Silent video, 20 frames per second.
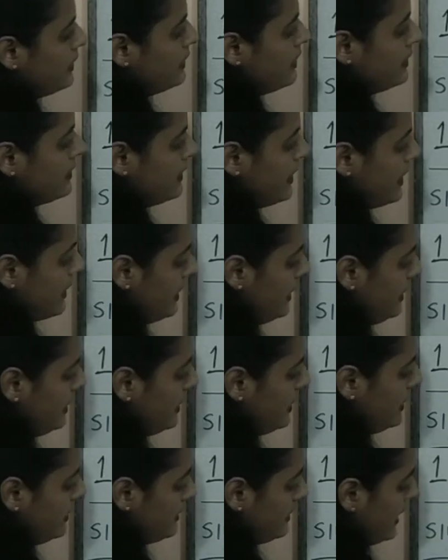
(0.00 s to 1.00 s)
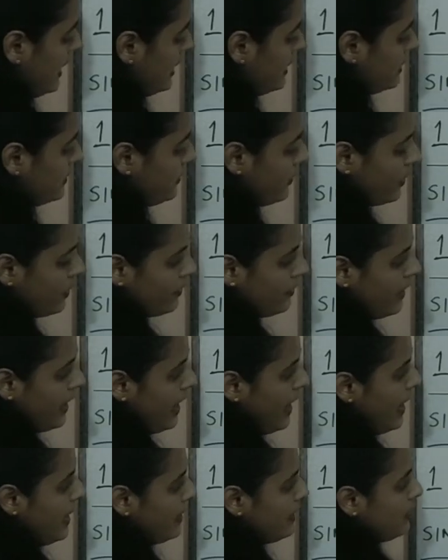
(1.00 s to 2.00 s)
The second T stands for
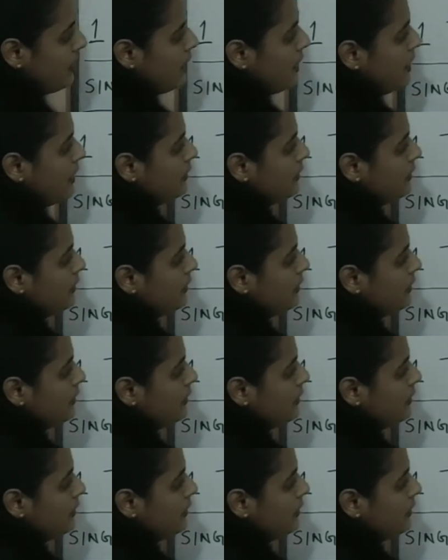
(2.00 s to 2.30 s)
that.